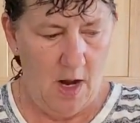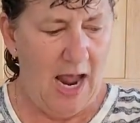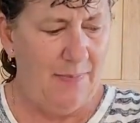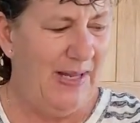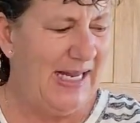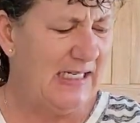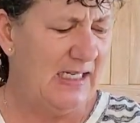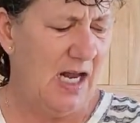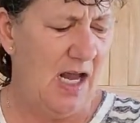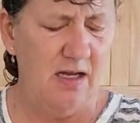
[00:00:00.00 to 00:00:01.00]
I
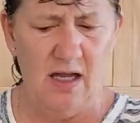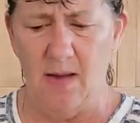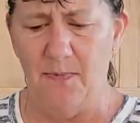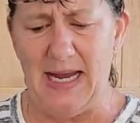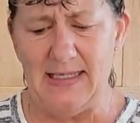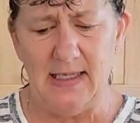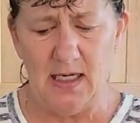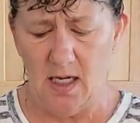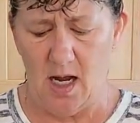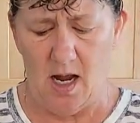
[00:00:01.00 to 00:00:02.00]
picked the
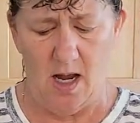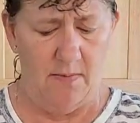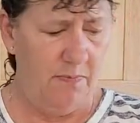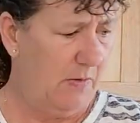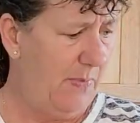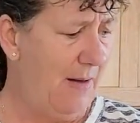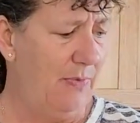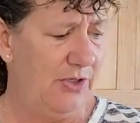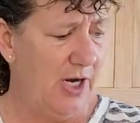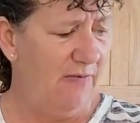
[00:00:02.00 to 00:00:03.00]
basic, the
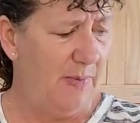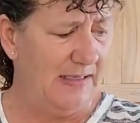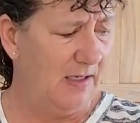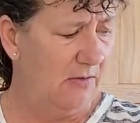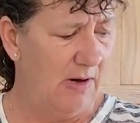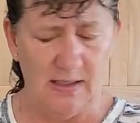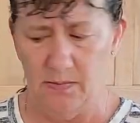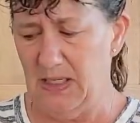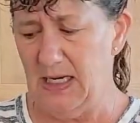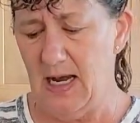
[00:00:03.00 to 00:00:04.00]
Pampered Chef Basic
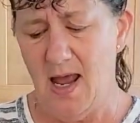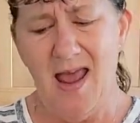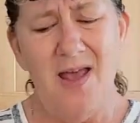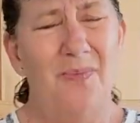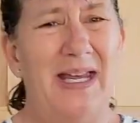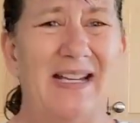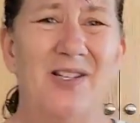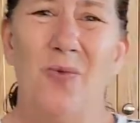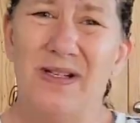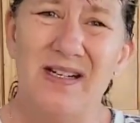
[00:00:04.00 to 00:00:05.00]
recipe
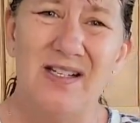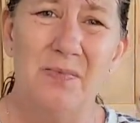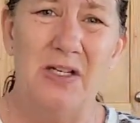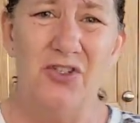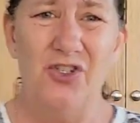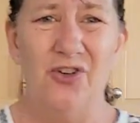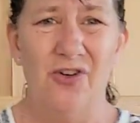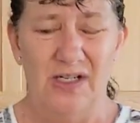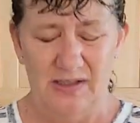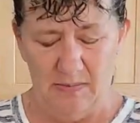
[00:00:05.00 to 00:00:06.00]
because there wasn't as much
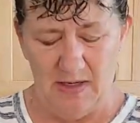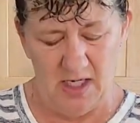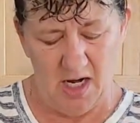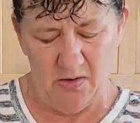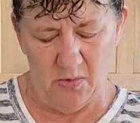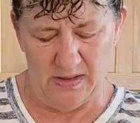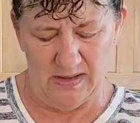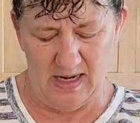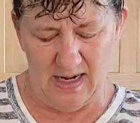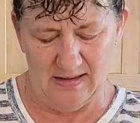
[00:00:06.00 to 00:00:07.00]
sugar as some of the other
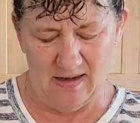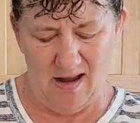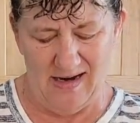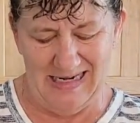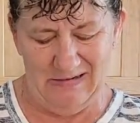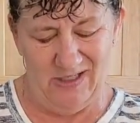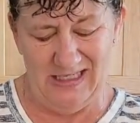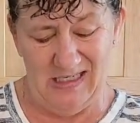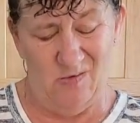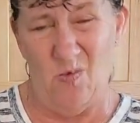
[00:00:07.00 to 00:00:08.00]
ones that I saw, and I
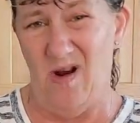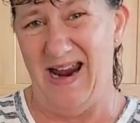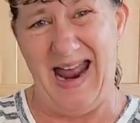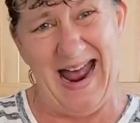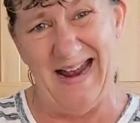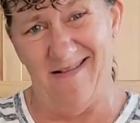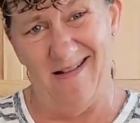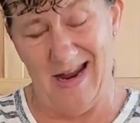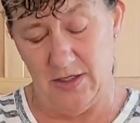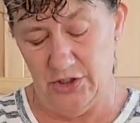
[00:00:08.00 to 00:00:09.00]
really didn't want to add
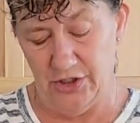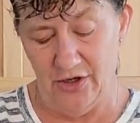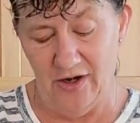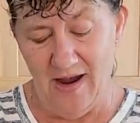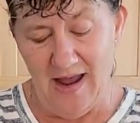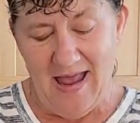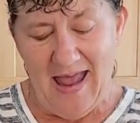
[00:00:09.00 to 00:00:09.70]
all that sugar.